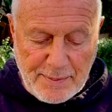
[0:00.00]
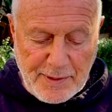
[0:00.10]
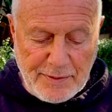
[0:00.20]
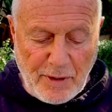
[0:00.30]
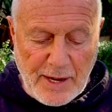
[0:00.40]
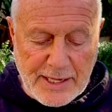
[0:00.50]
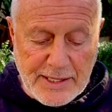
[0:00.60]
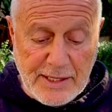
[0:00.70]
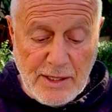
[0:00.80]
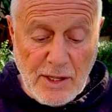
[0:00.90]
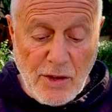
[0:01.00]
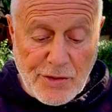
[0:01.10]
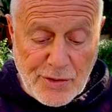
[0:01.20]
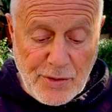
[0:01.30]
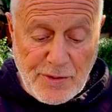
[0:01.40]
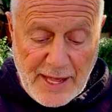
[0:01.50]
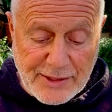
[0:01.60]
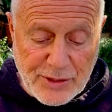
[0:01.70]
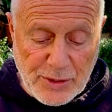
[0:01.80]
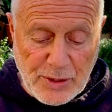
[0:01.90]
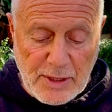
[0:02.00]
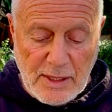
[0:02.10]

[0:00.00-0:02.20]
before I enter through that door.